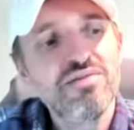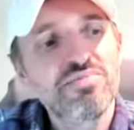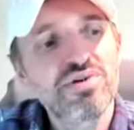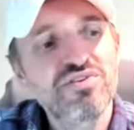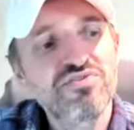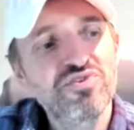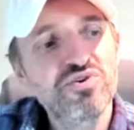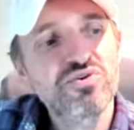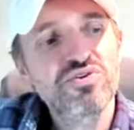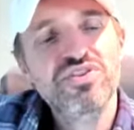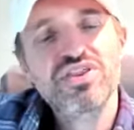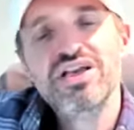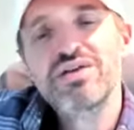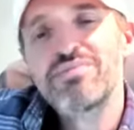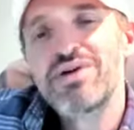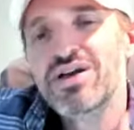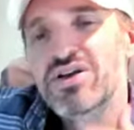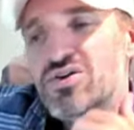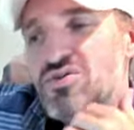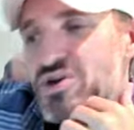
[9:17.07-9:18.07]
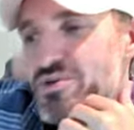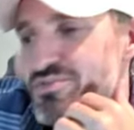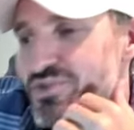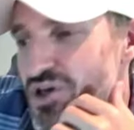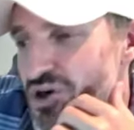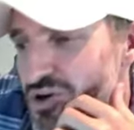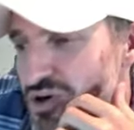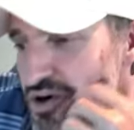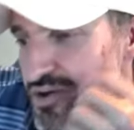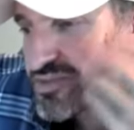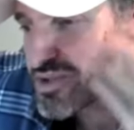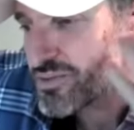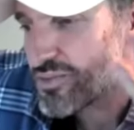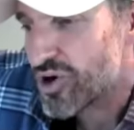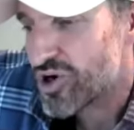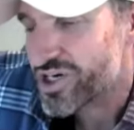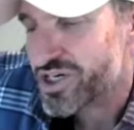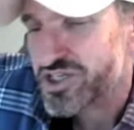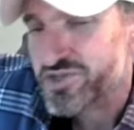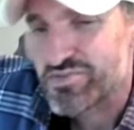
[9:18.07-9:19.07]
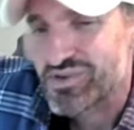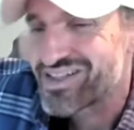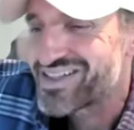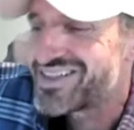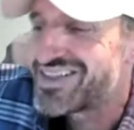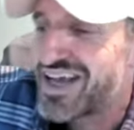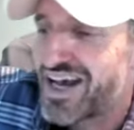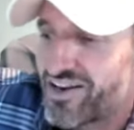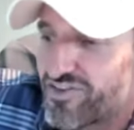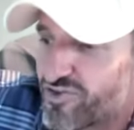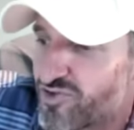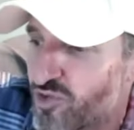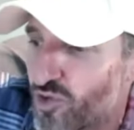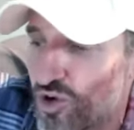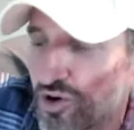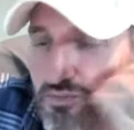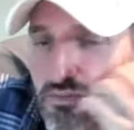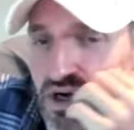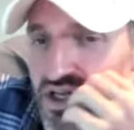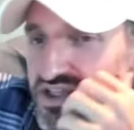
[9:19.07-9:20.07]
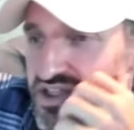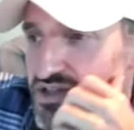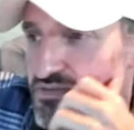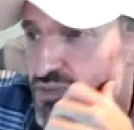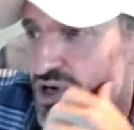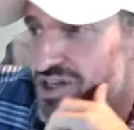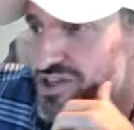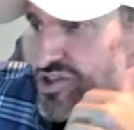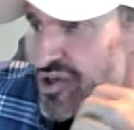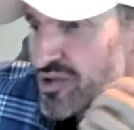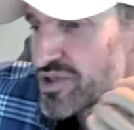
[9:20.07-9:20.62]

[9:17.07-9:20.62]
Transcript: but if you think about crypto, crypto market has been dead for months and months.